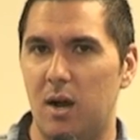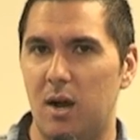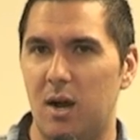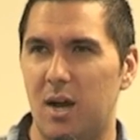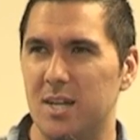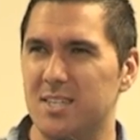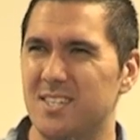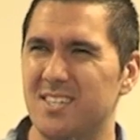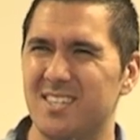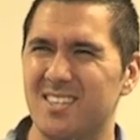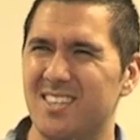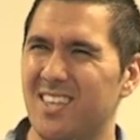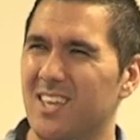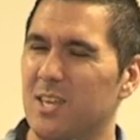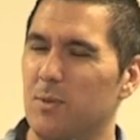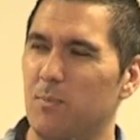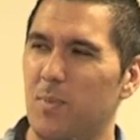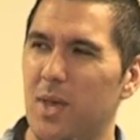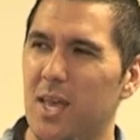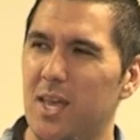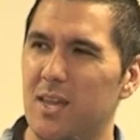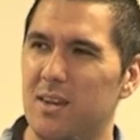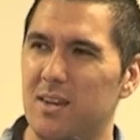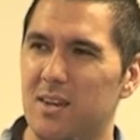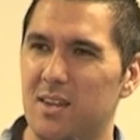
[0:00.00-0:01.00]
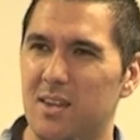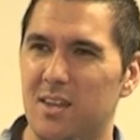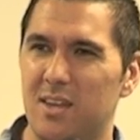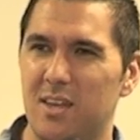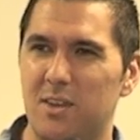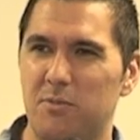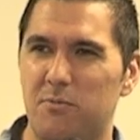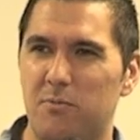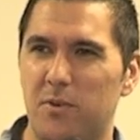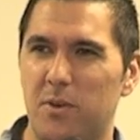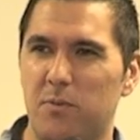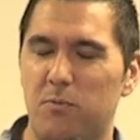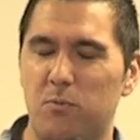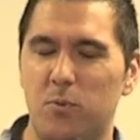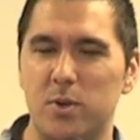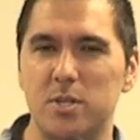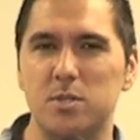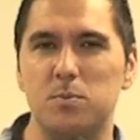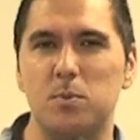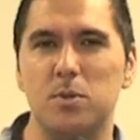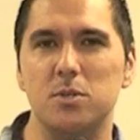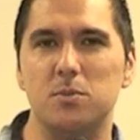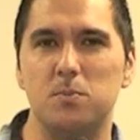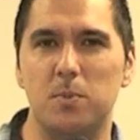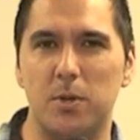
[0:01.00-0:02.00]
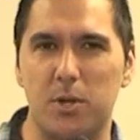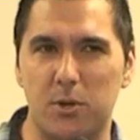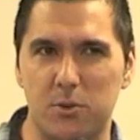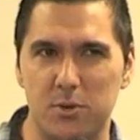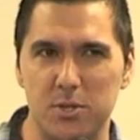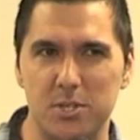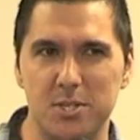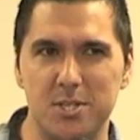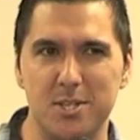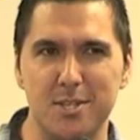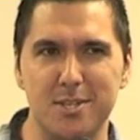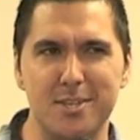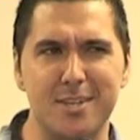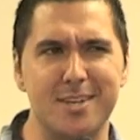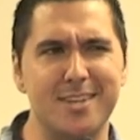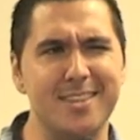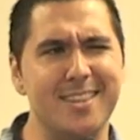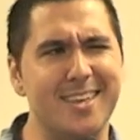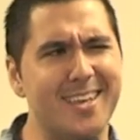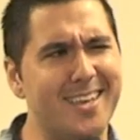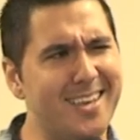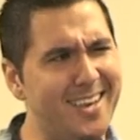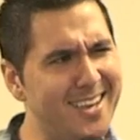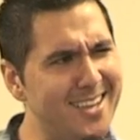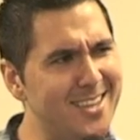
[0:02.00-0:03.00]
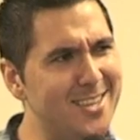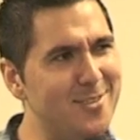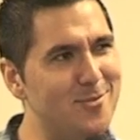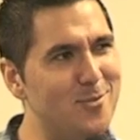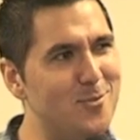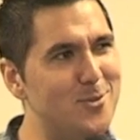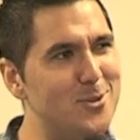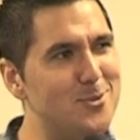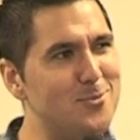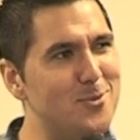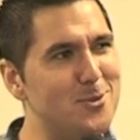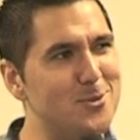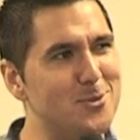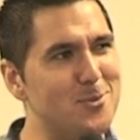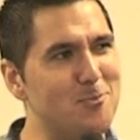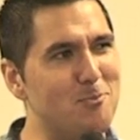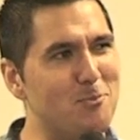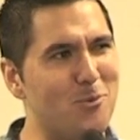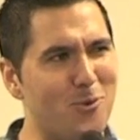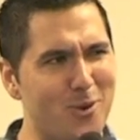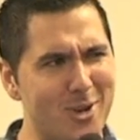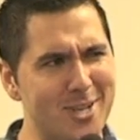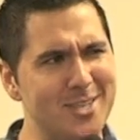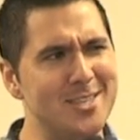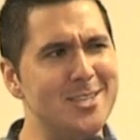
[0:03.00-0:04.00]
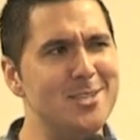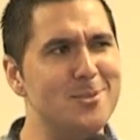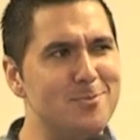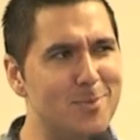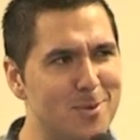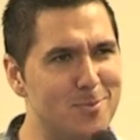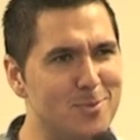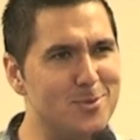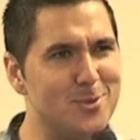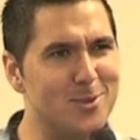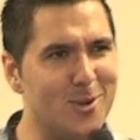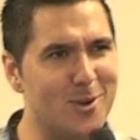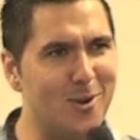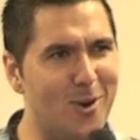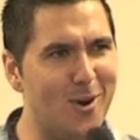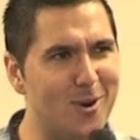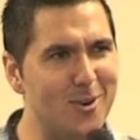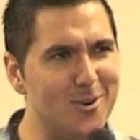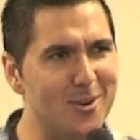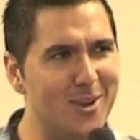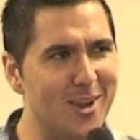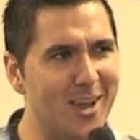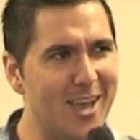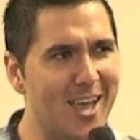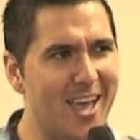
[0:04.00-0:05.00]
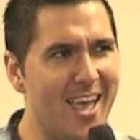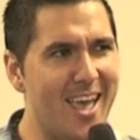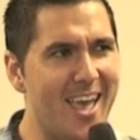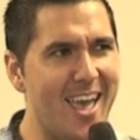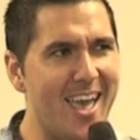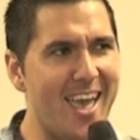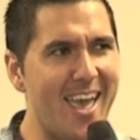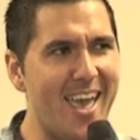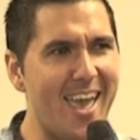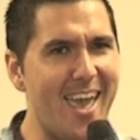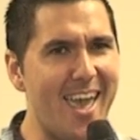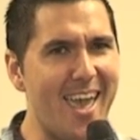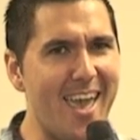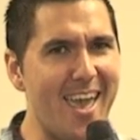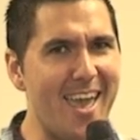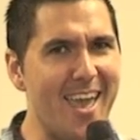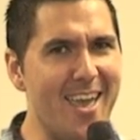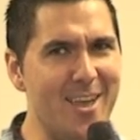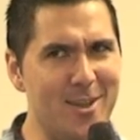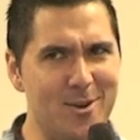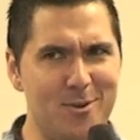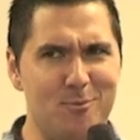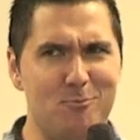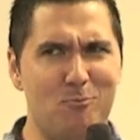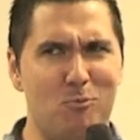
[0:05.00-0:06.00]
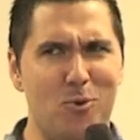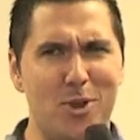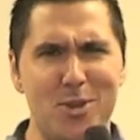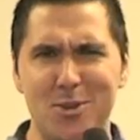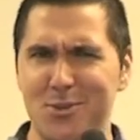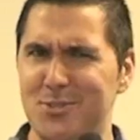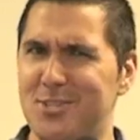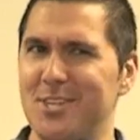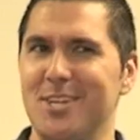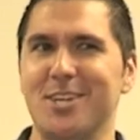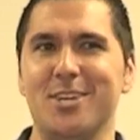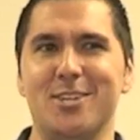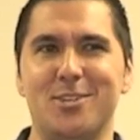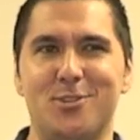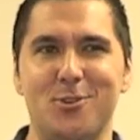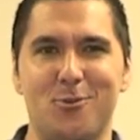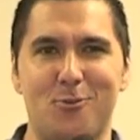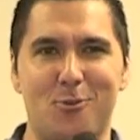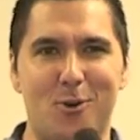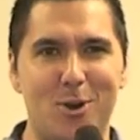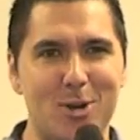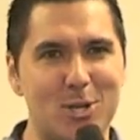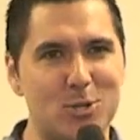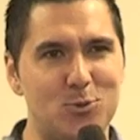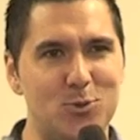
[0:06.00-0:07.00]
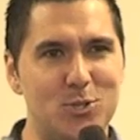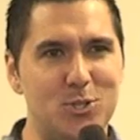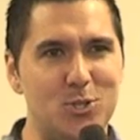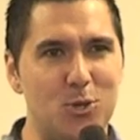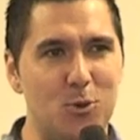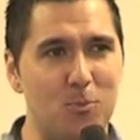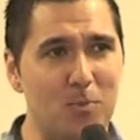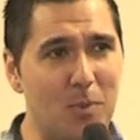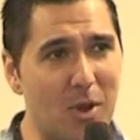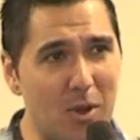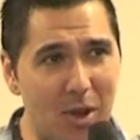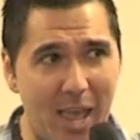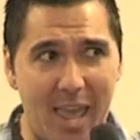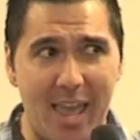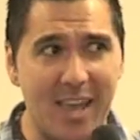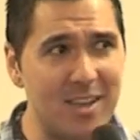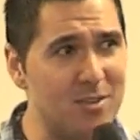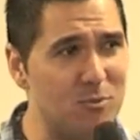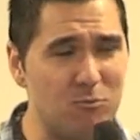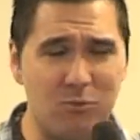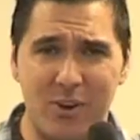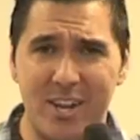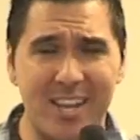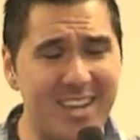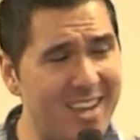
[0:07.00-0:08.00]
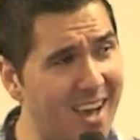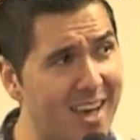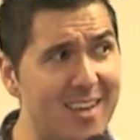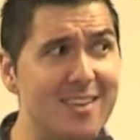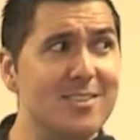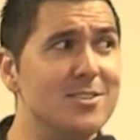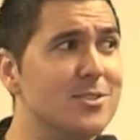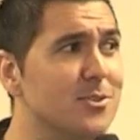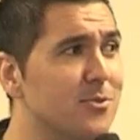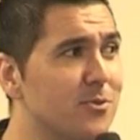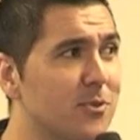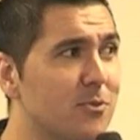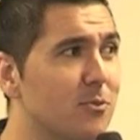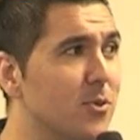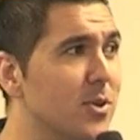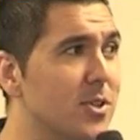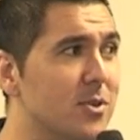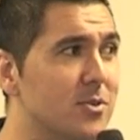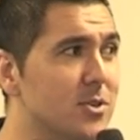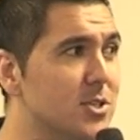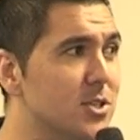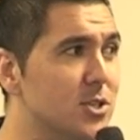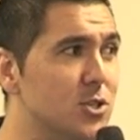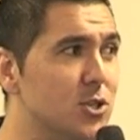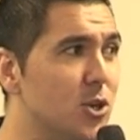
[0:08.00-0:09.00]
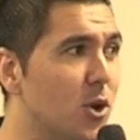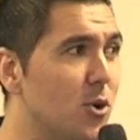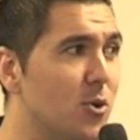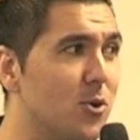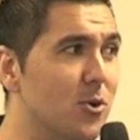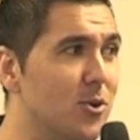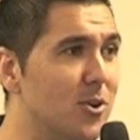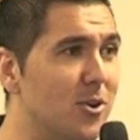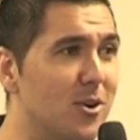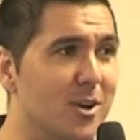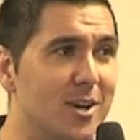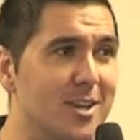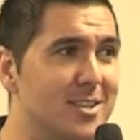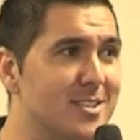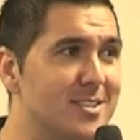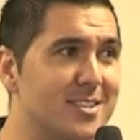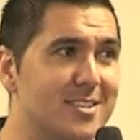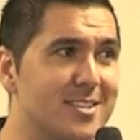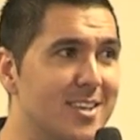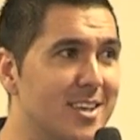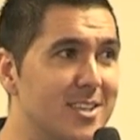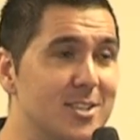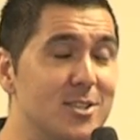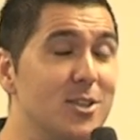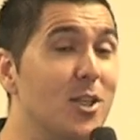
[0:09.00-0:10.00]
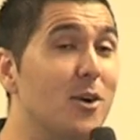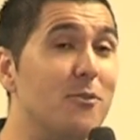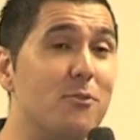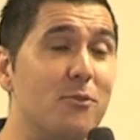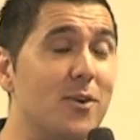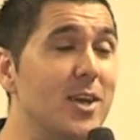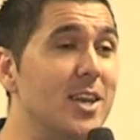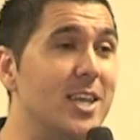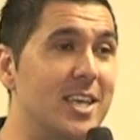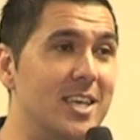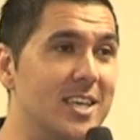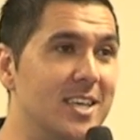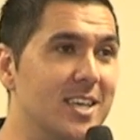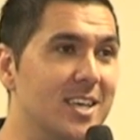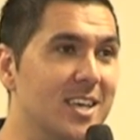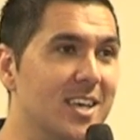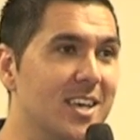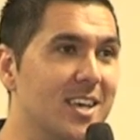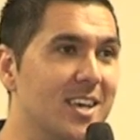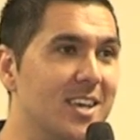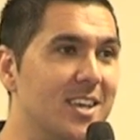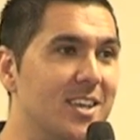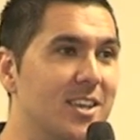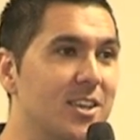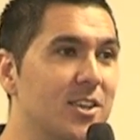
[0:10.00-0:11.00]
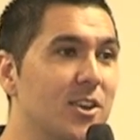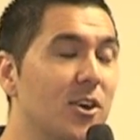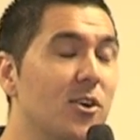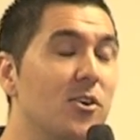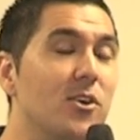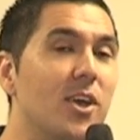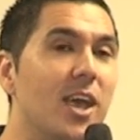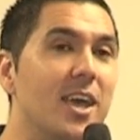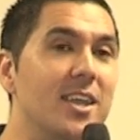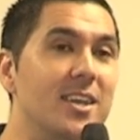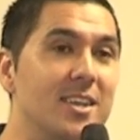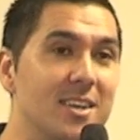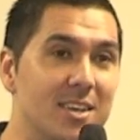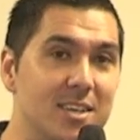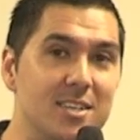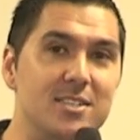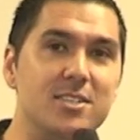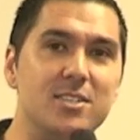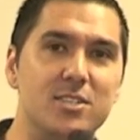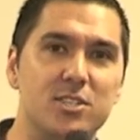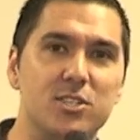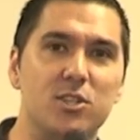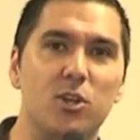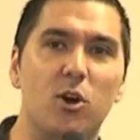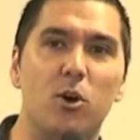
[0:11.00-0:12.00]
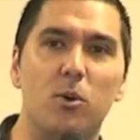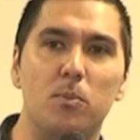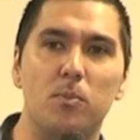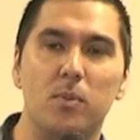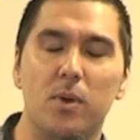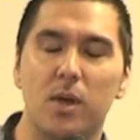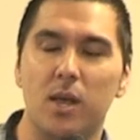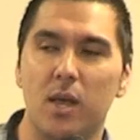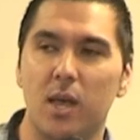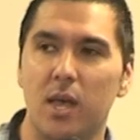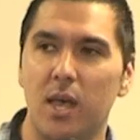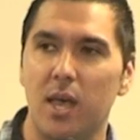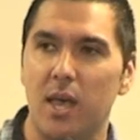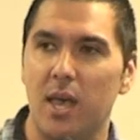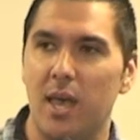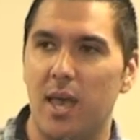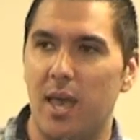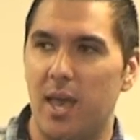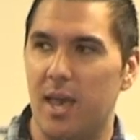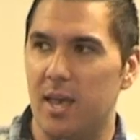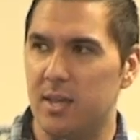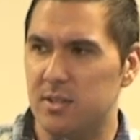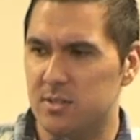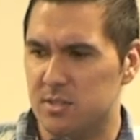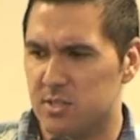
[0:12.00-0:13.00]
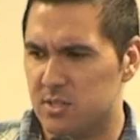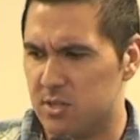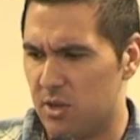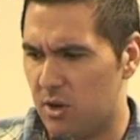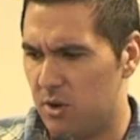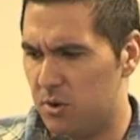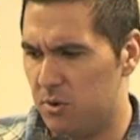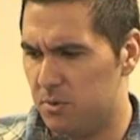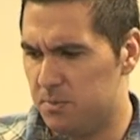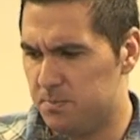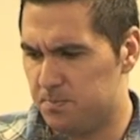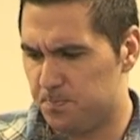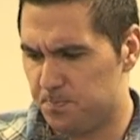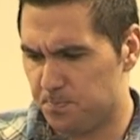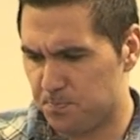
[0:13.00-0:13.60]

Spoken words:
I just think, man, if we're supposed to be Christians and in the kingdom, we're supposed to bring these people to God, and we're using a derogatory term, regardless of whether it's a joke or not, it's not funny, and it needs to stop. And so